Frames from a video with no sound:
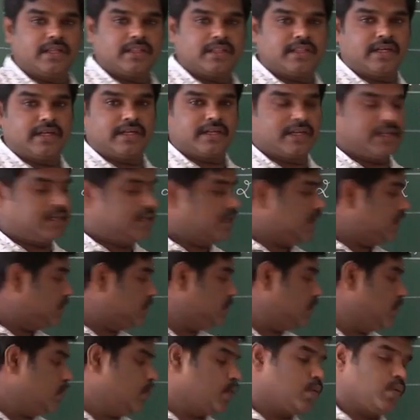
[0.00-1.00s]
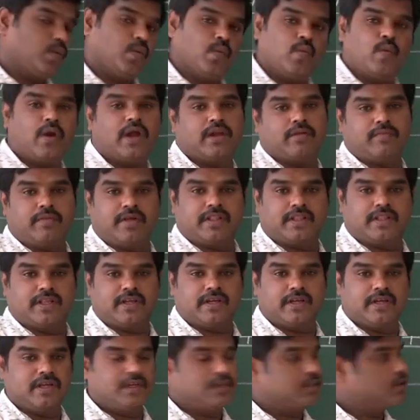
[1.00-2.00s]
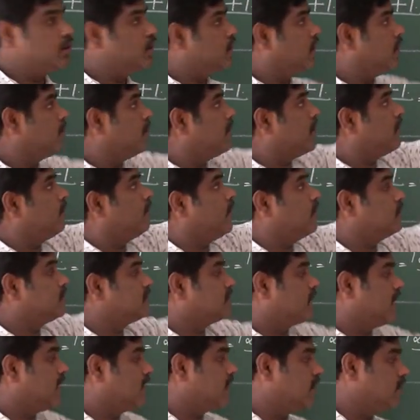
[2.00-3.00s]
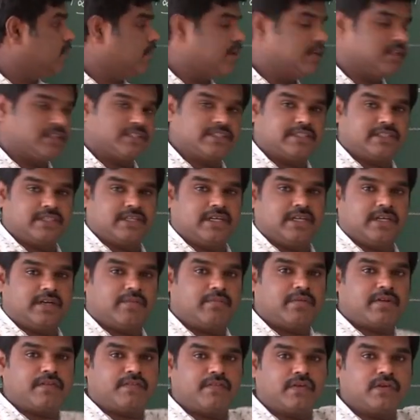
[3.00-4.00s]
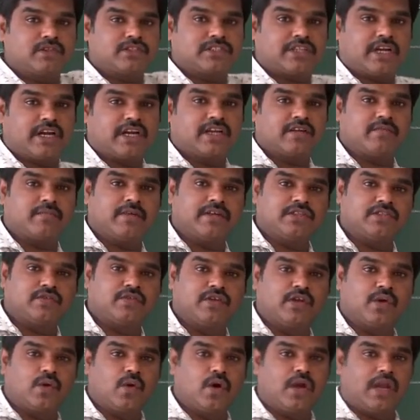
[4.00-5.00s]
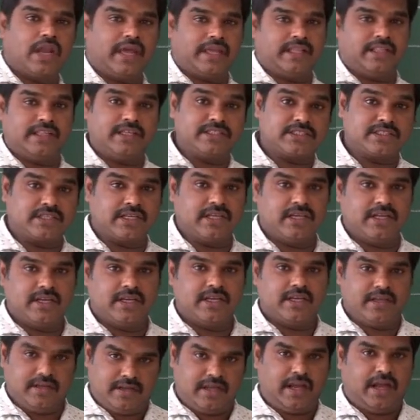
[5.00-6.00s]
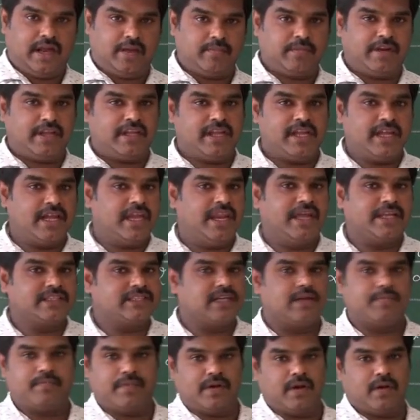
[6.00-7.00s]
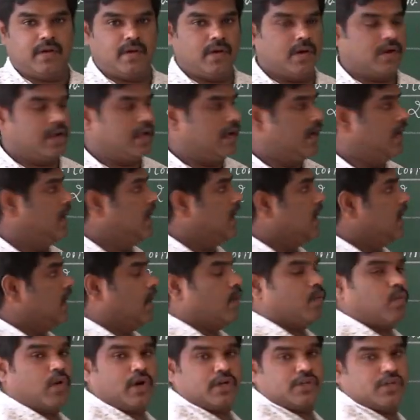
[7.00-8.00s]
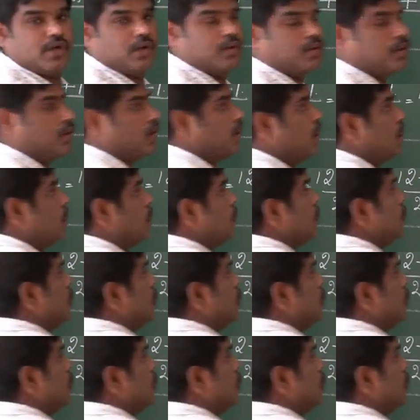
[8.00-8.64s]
30 days, 1 month. So, number of outstanding months will go like this. I am taking an example. Okay. Now, what you have to do?